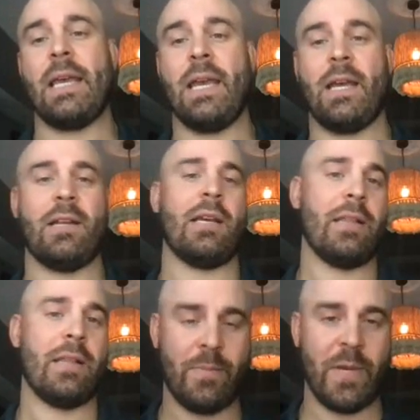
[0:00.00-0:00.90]

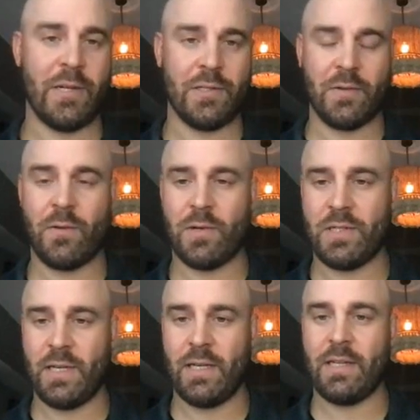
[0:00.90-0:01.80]
and the patients, of
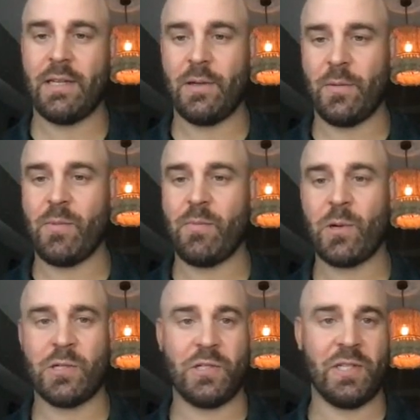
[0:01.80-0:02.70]
course,
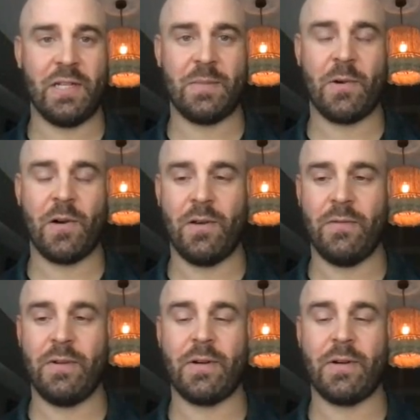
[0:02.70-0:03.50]
purchase it as part of